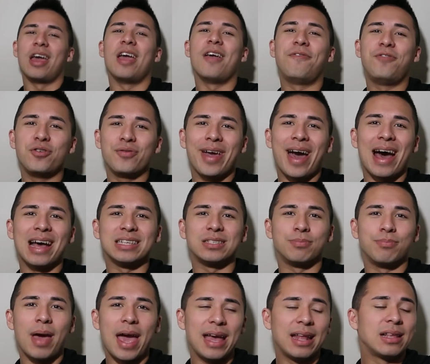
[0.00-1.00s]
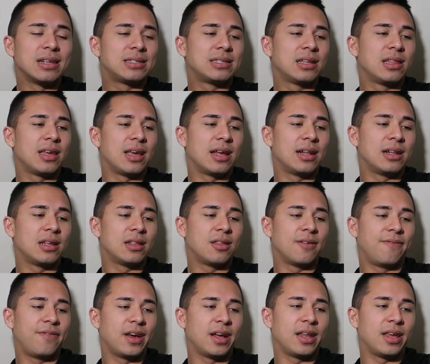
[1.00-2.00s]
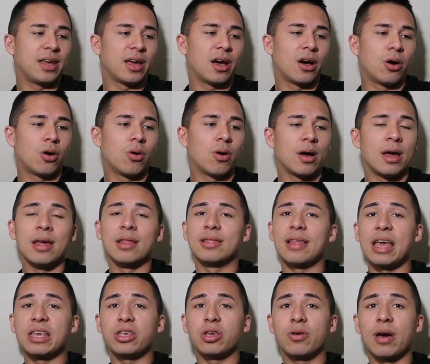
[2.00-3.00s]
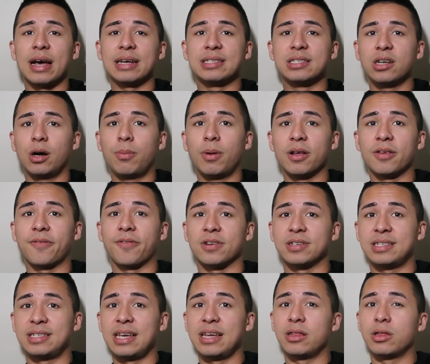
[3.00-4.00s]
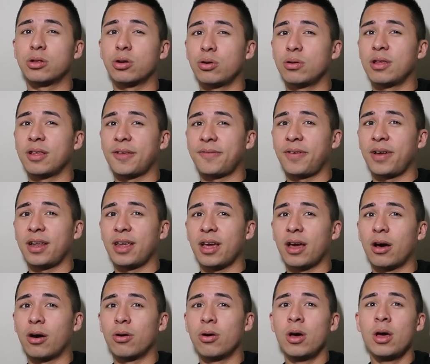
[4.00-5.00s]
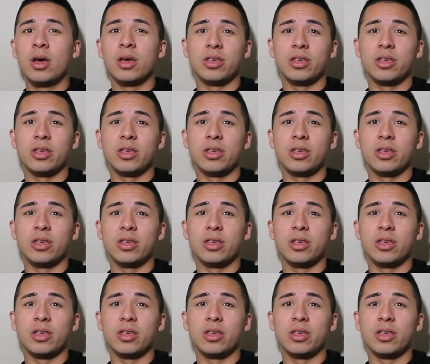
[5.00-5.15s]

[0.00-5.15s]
If you guys made it to the end of the video, thank you guys so much for sitting through this video.